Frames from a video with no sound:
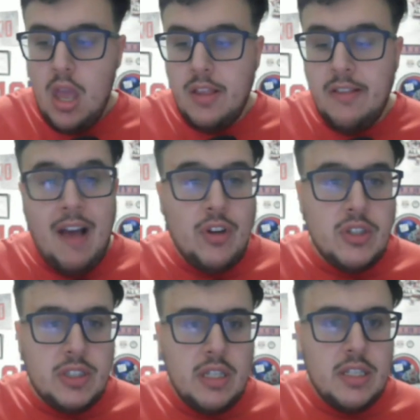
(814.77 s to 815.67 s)
The
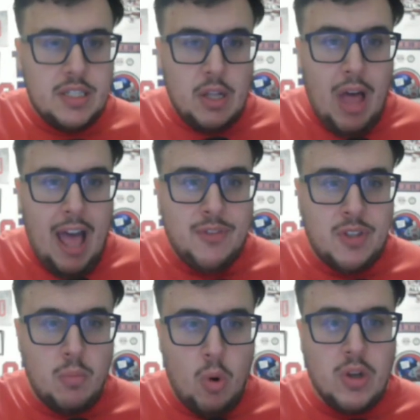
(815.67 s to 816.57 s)
Devils still have
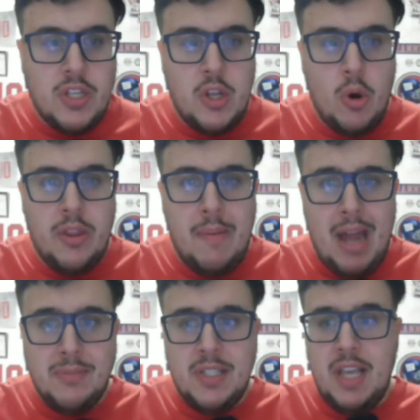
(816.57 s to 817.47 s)
some work to do on the
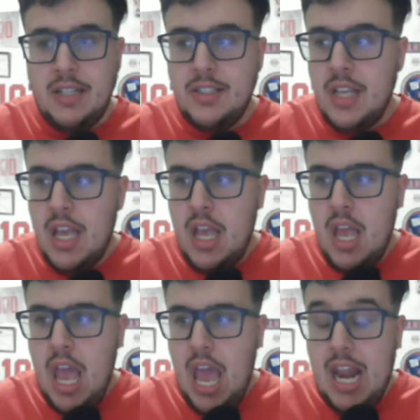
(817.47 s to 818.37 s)
bottom 6.
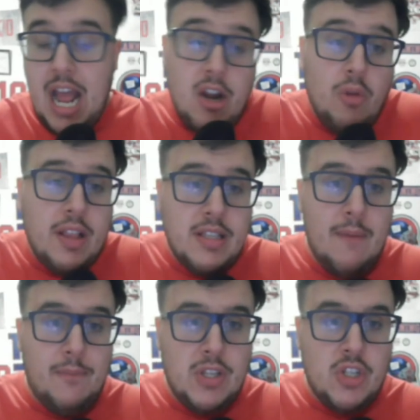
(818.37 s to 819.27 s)
And I know that
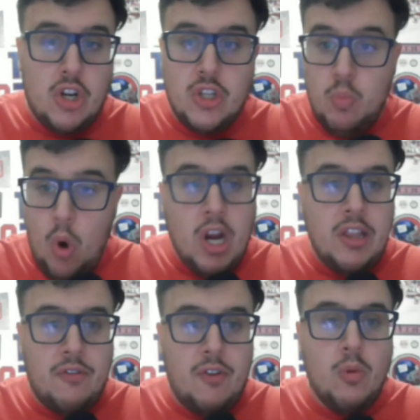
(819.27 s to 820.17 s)
Tom Fitzgerald's working
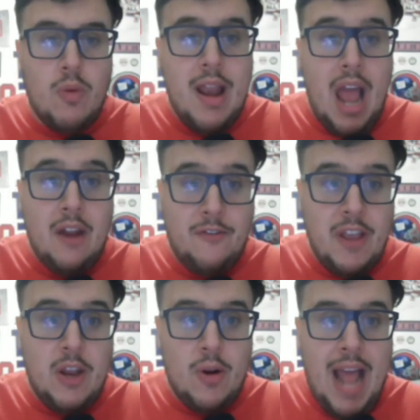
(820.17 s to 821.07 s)
the phone right now to
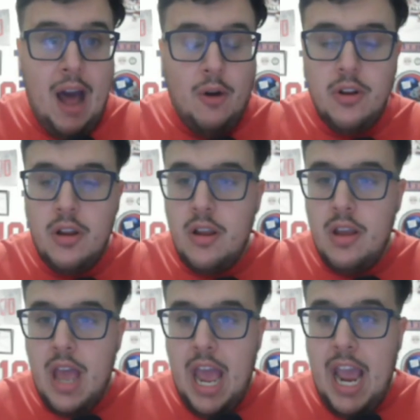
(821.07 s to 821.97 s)
figure it out.
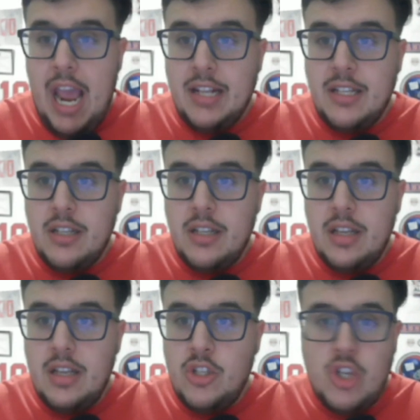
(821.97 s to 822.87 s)
And
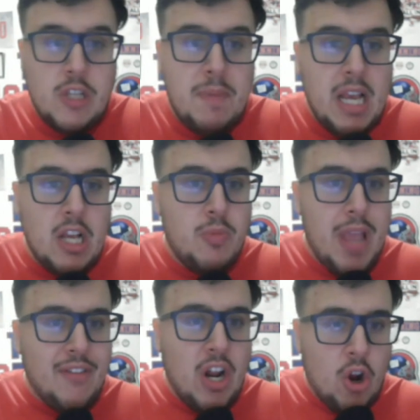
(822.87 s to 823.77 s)
just because we
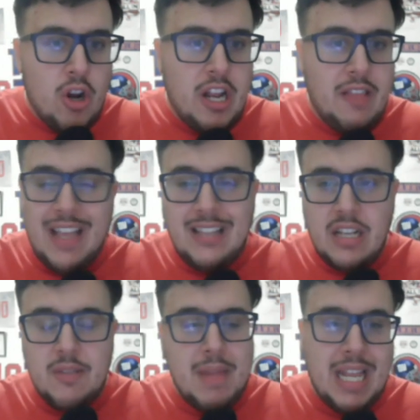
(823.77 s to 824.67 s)
haven't heard anything
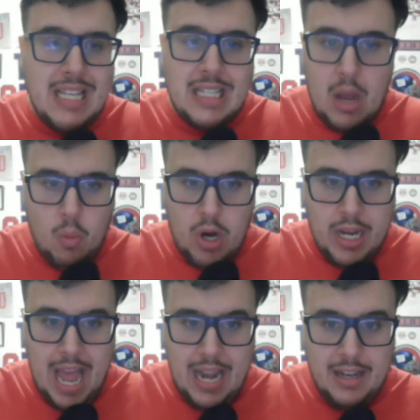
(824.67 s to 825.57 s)
doesn't mean he's not
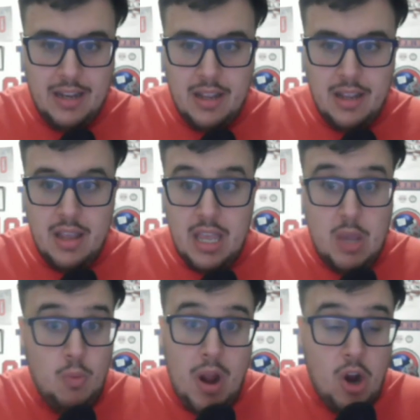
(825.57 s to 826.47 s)
working at it.
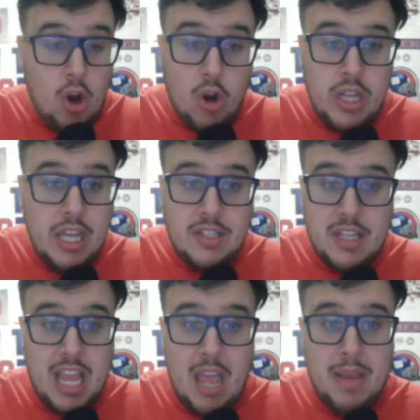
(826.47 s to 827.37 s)
He went early
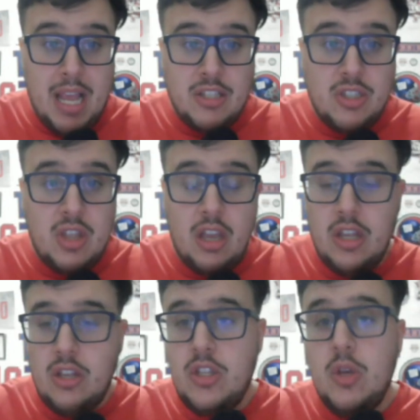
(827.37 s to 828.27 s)

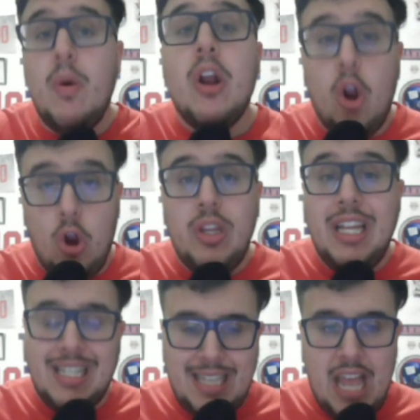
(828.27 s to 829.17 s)

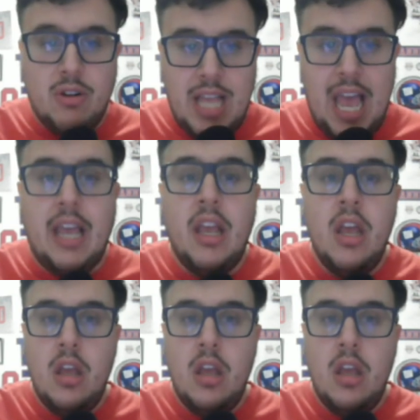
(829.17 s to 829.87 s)
to San Jose